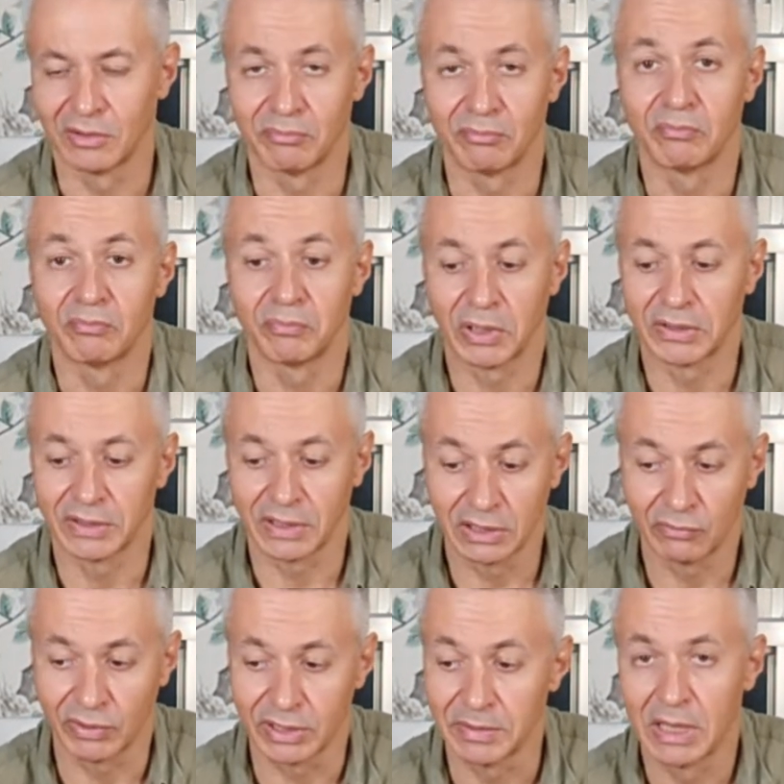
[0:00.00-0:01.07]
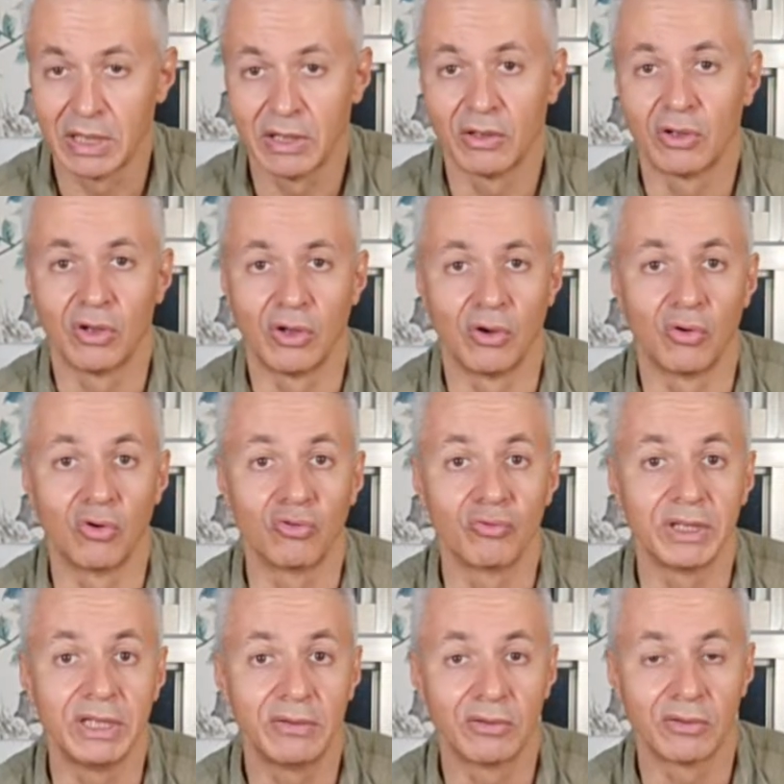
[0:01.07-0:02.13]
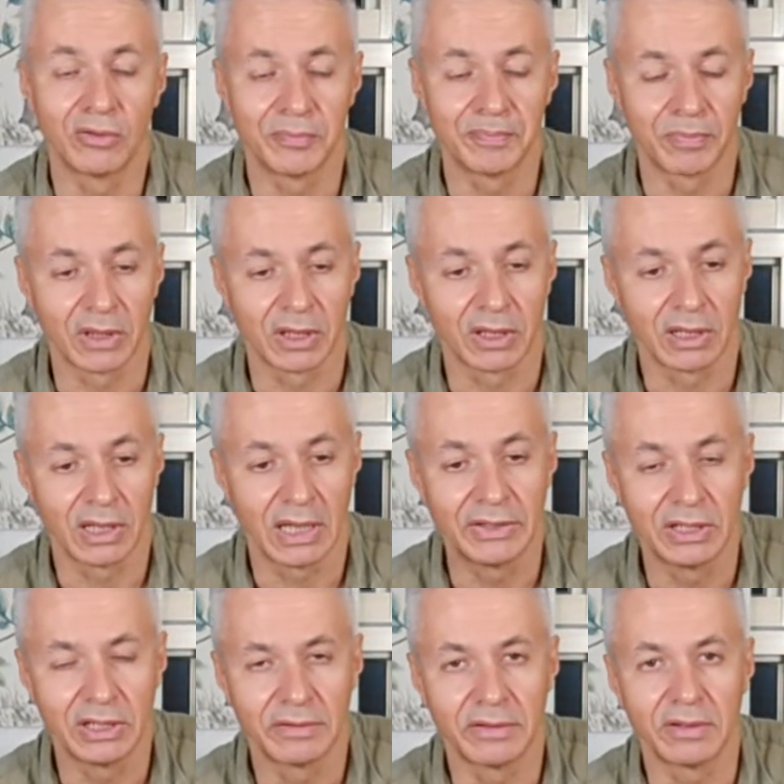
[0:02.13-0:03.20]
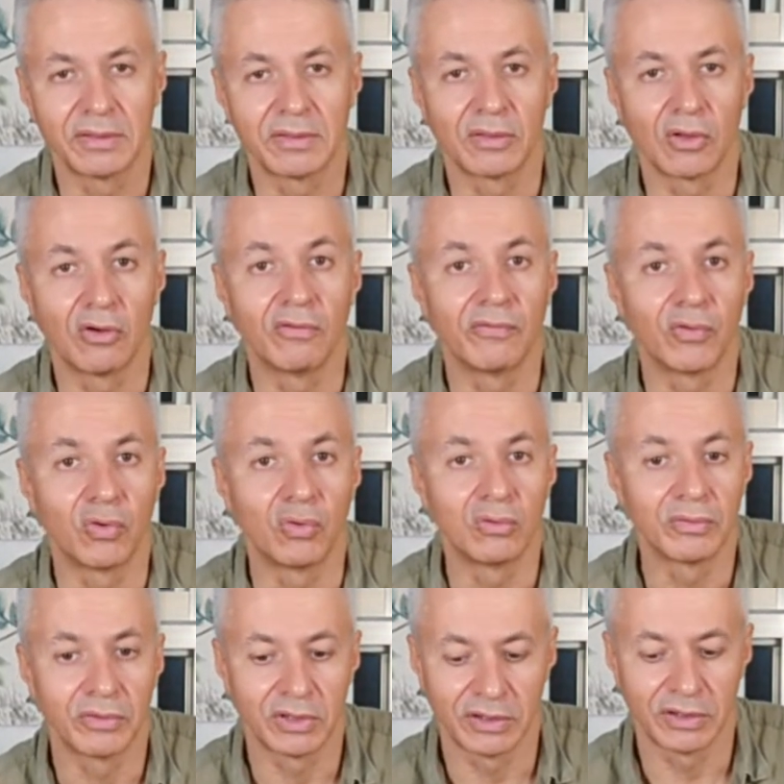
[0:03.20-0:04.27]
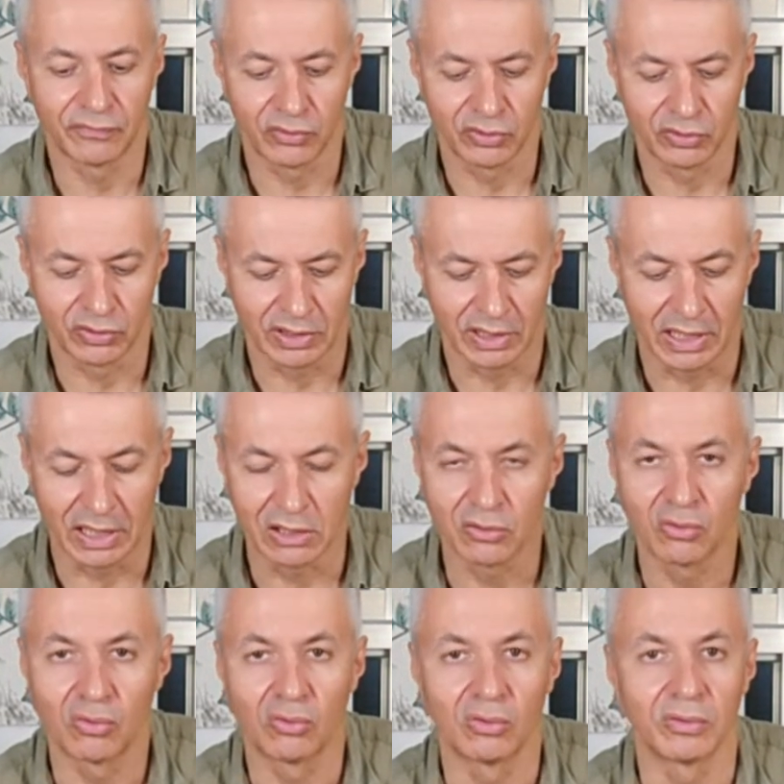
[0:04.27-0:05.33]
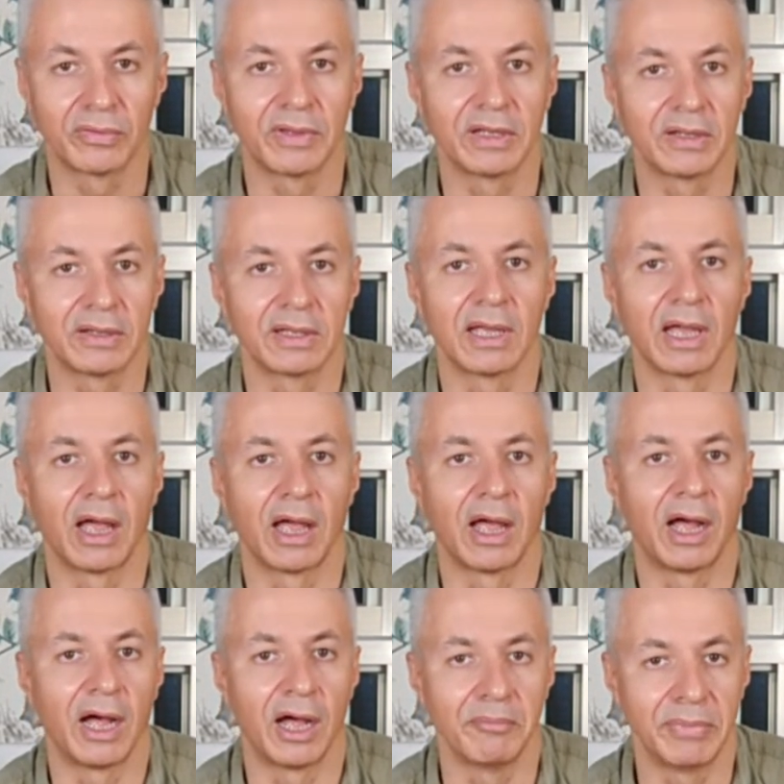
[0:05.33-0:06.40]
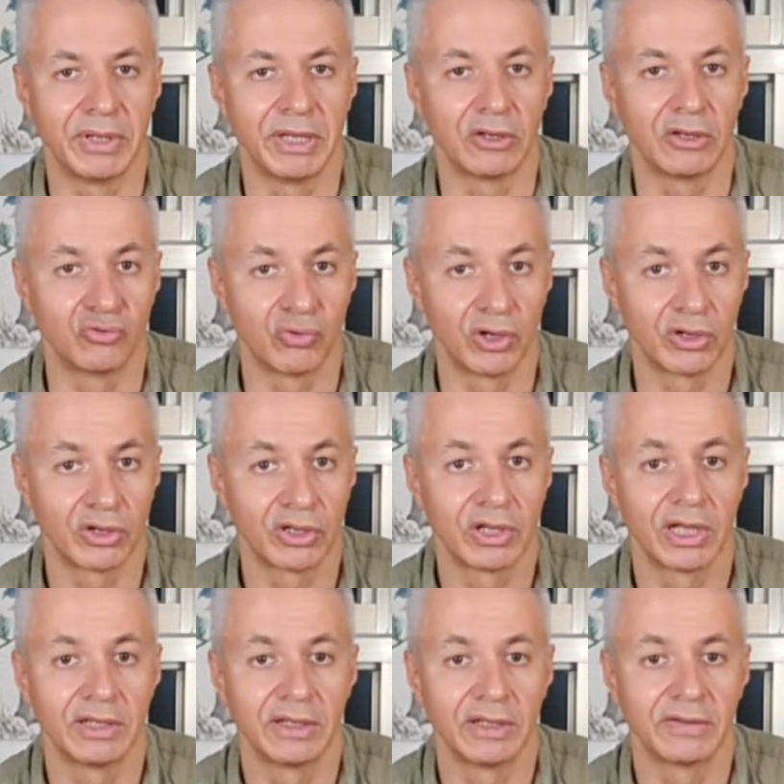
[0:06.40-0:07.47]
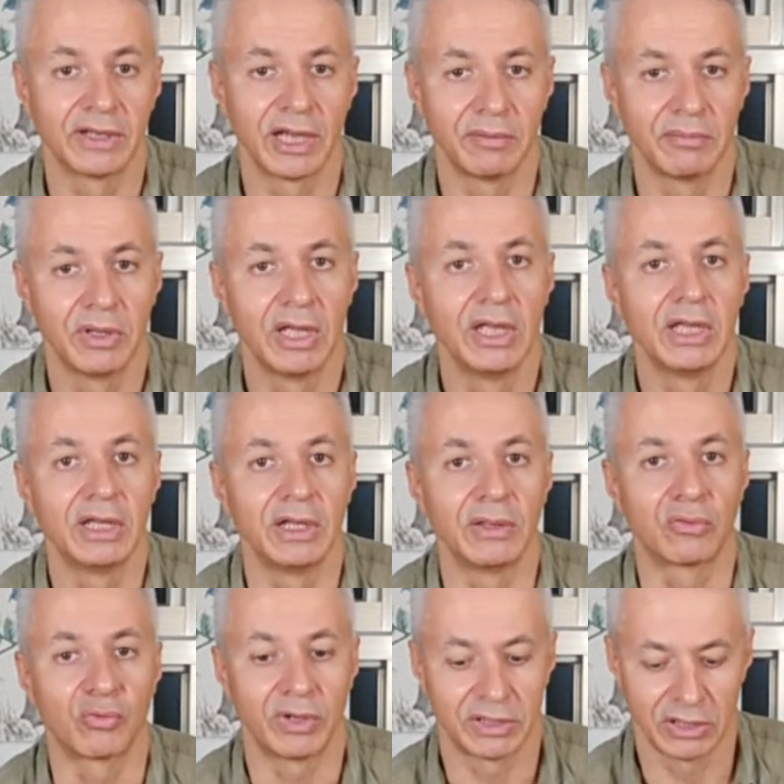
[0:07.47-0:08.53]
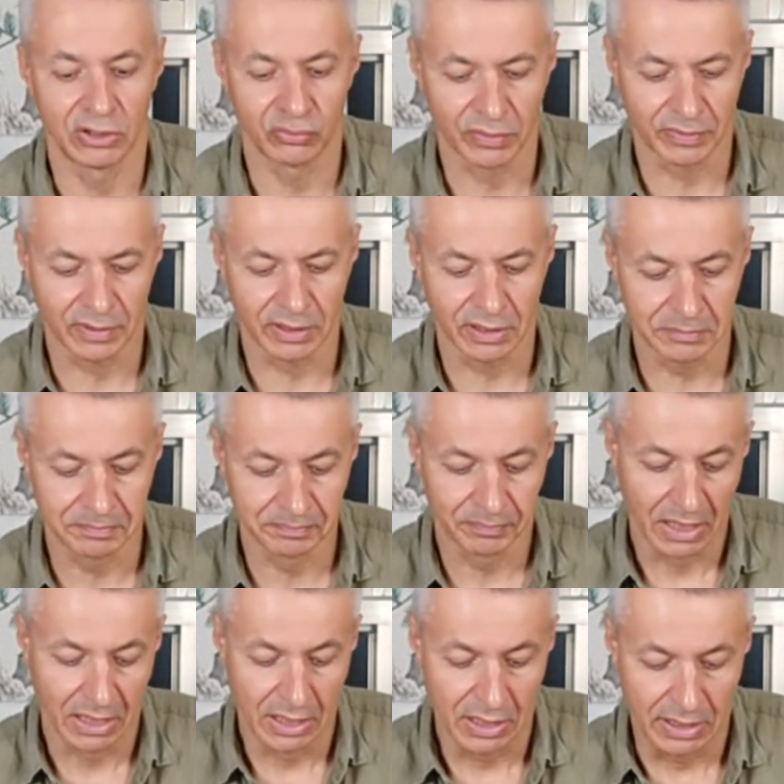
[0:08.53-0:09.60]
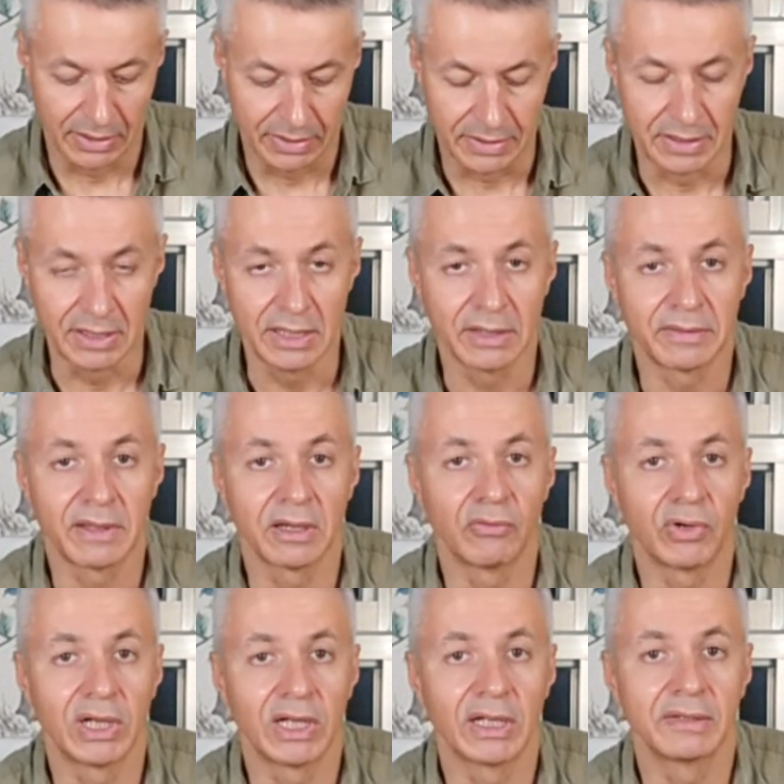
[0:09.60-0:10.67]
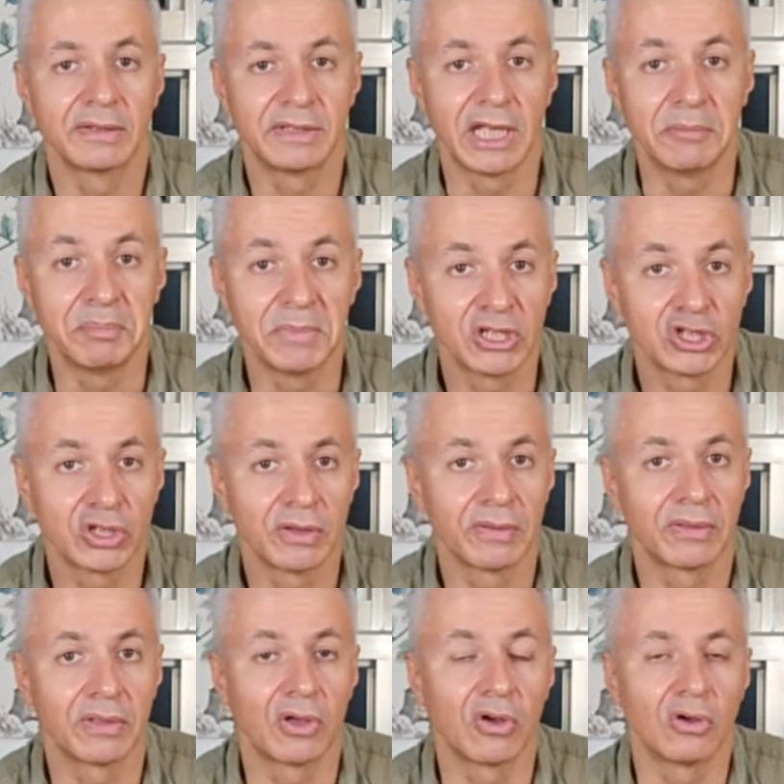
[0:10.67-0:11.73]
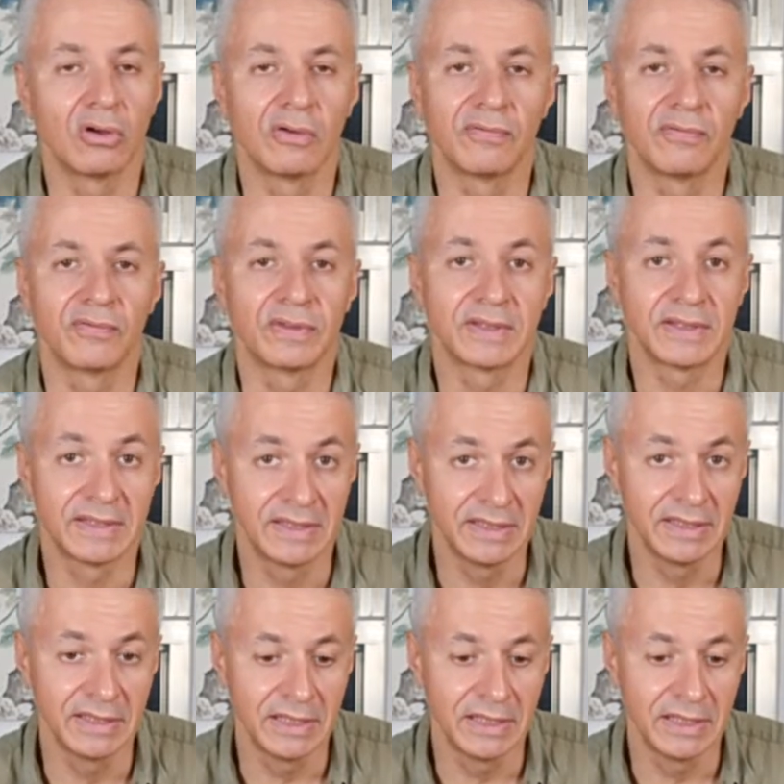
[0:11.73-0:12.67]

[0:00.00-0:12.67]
But anyway, already the analysis of all the different alcohols that are being drunk at that time is quite interesting. Here there were 10 mentions of tea,